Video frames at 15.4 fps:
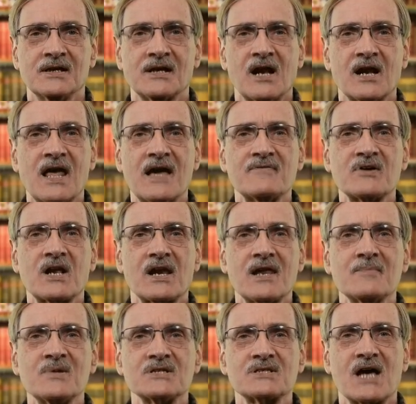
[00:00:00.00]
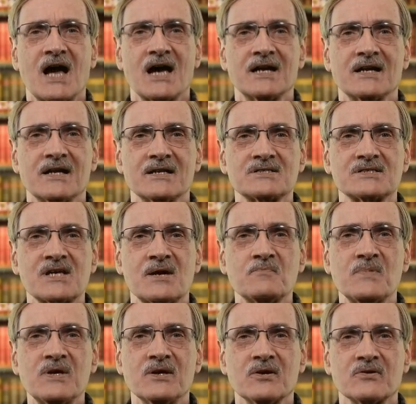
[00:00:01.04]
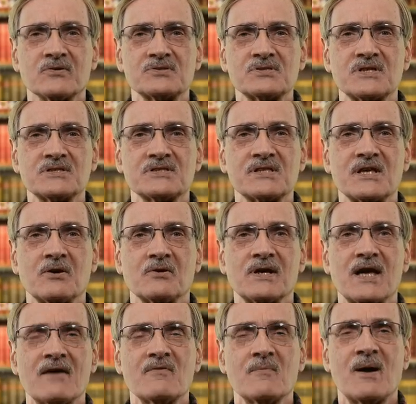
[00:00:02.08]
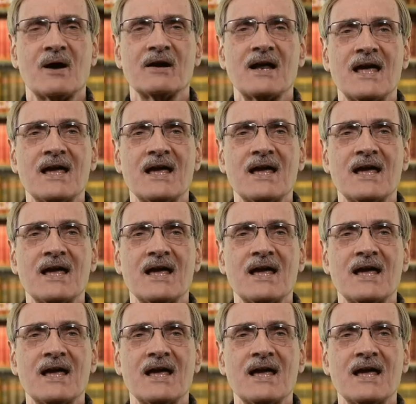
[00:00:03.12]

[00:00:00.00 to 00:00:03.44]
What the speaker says: And I'll have a clementine at some meals since they only have about